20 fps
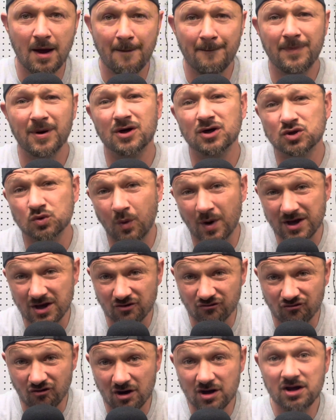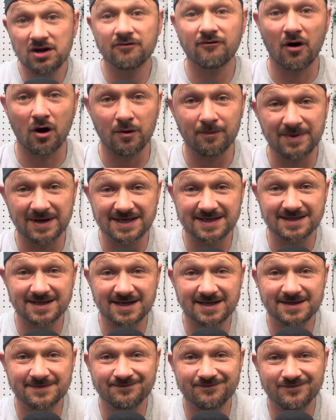Because when you run your own
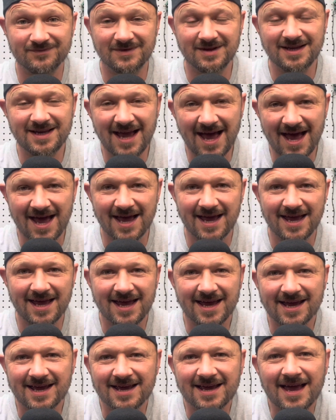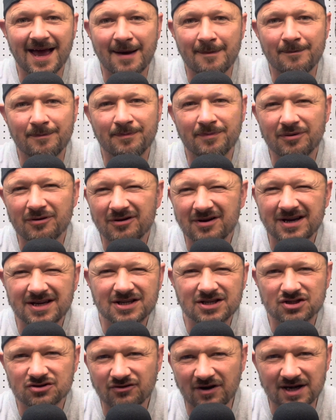business, it can get pretty
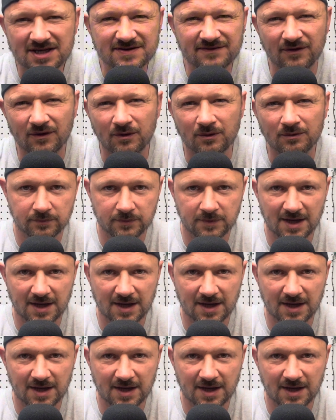stressful.